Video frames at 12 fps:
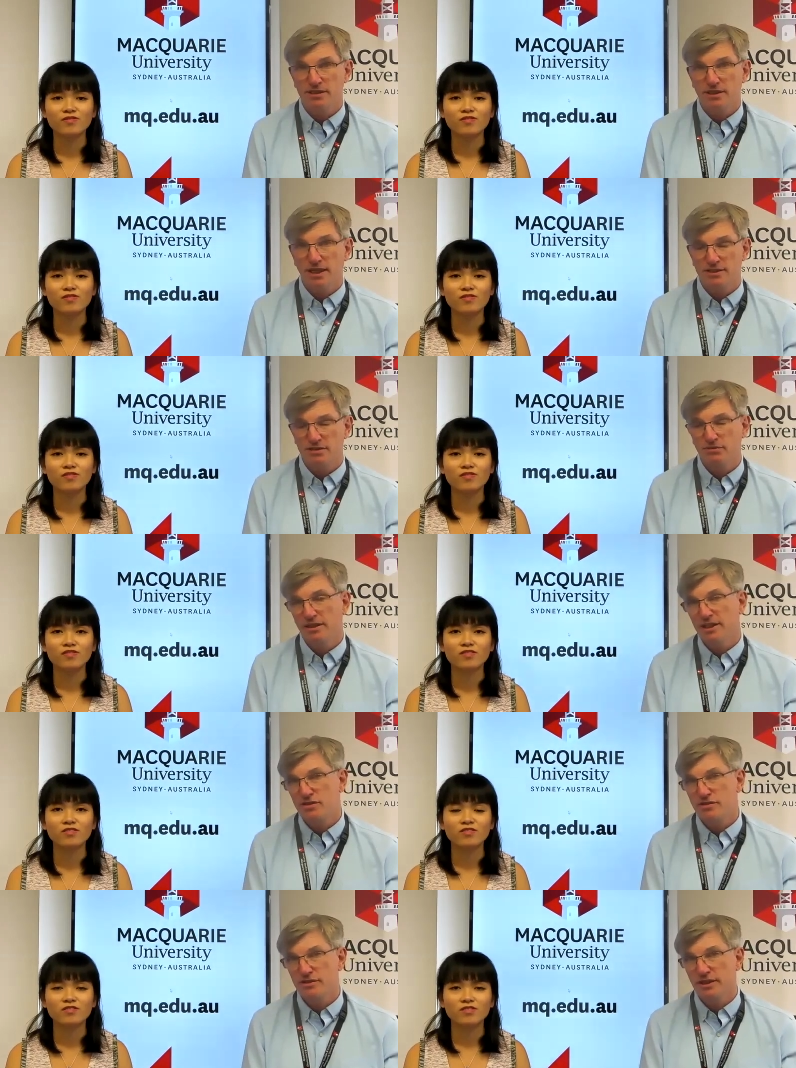Speaker 1: It's a really
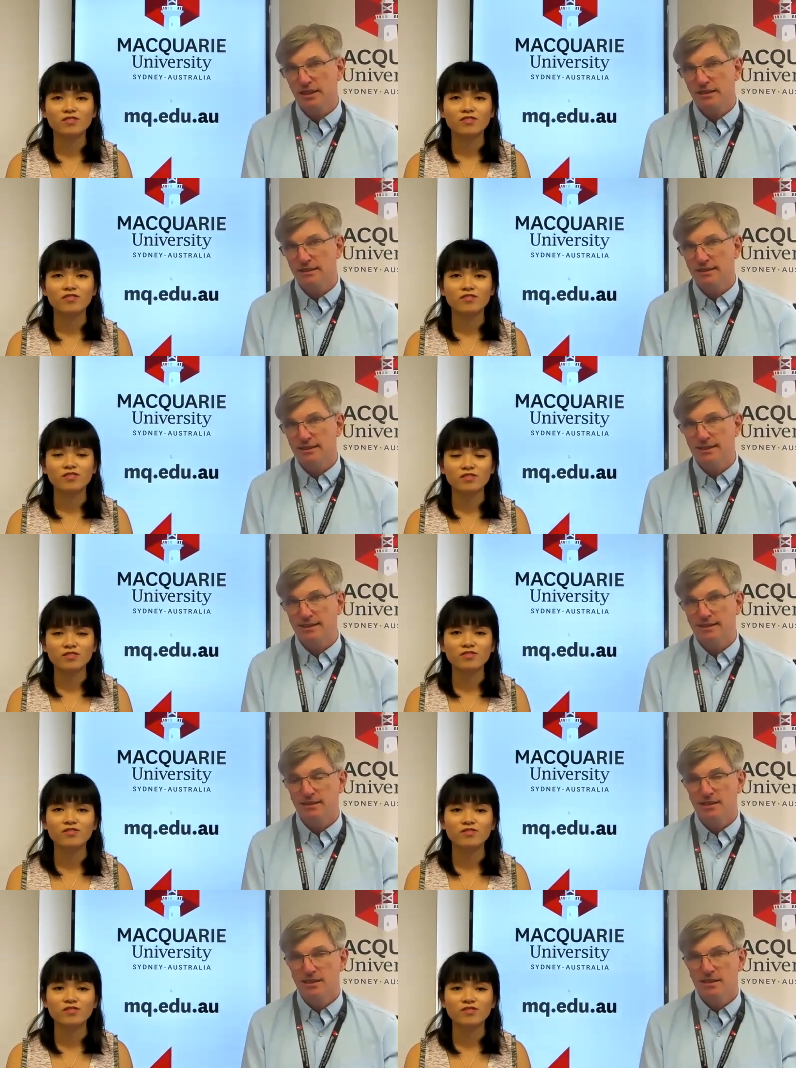interesting
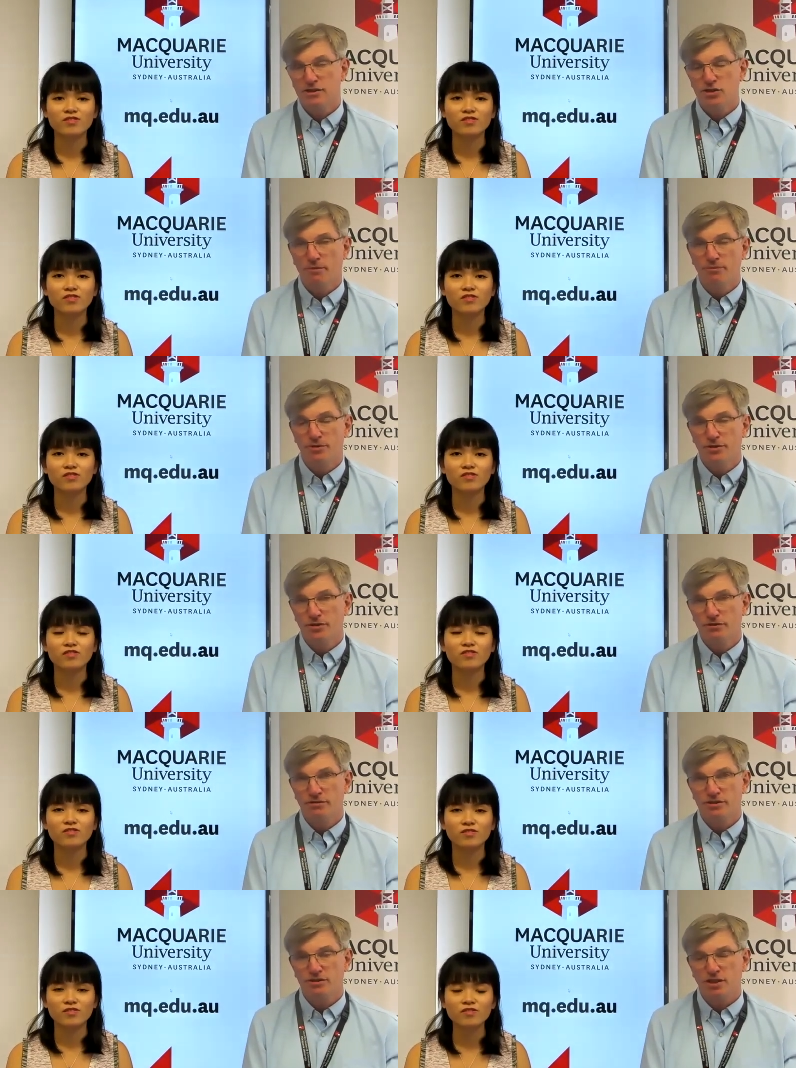job to do.
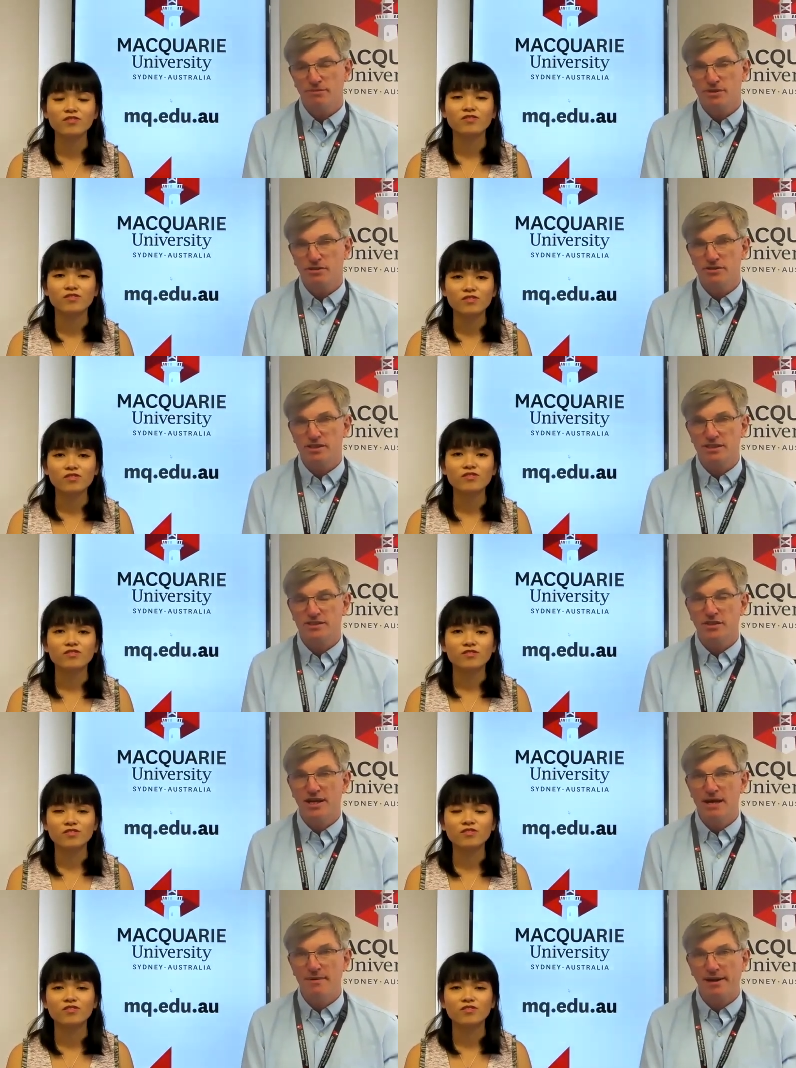Cybersecurity is such a
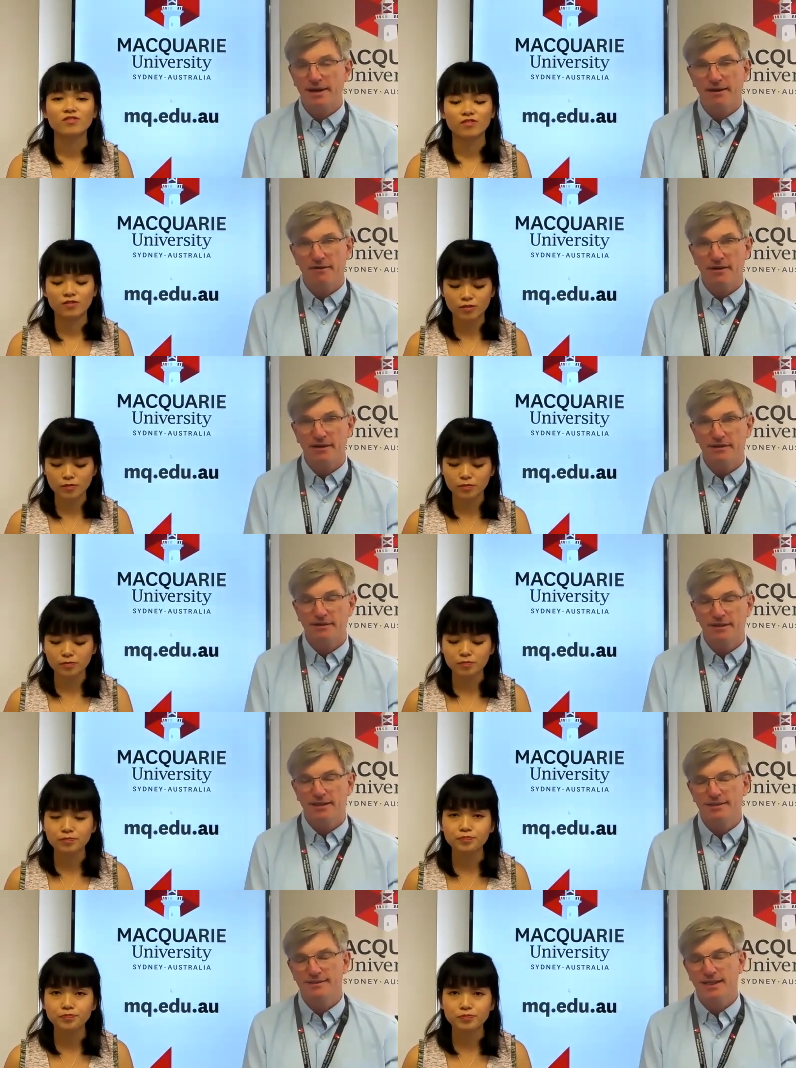dynamic area,
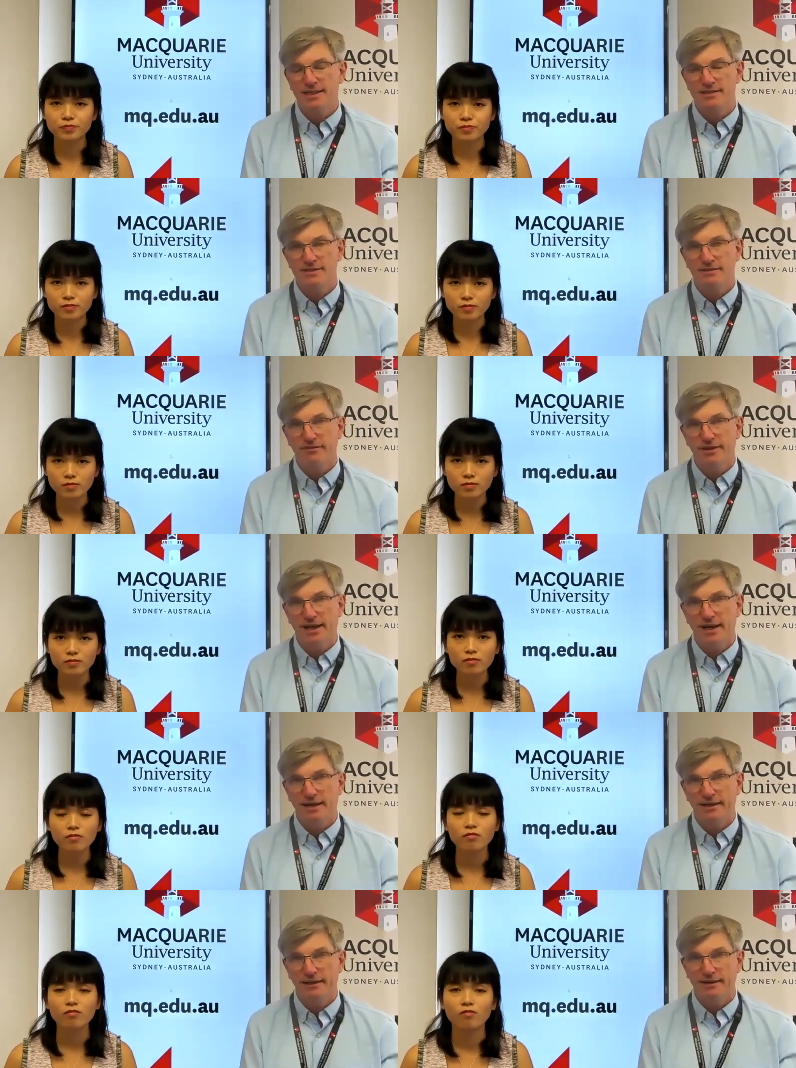changes every
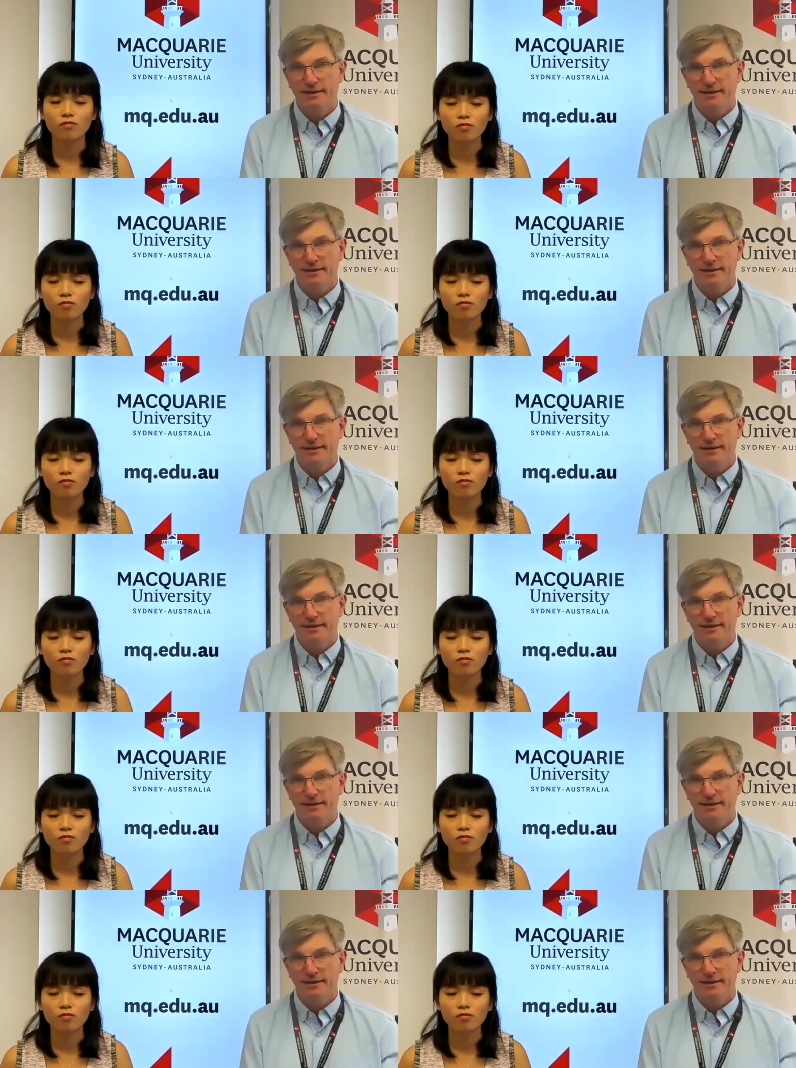day.